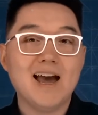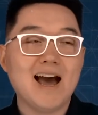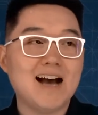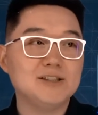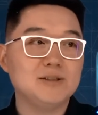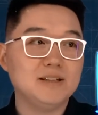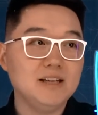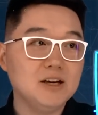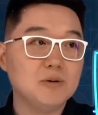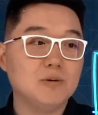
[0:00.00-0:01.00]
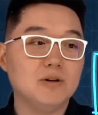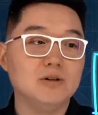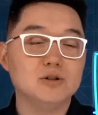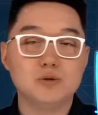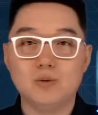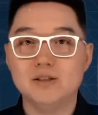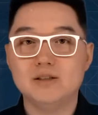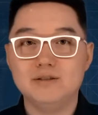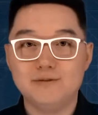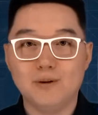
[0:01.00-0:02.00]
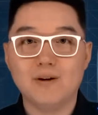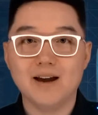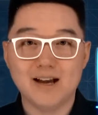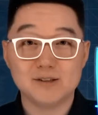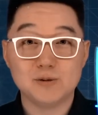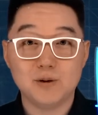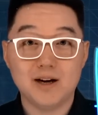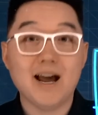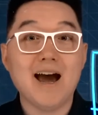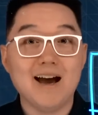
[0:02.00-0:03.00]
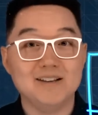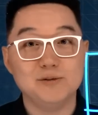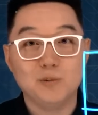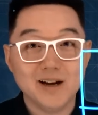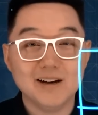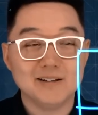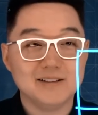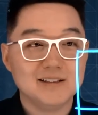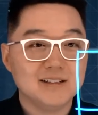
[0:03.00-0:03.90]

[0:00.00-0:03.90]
has to equal 24x squared as well.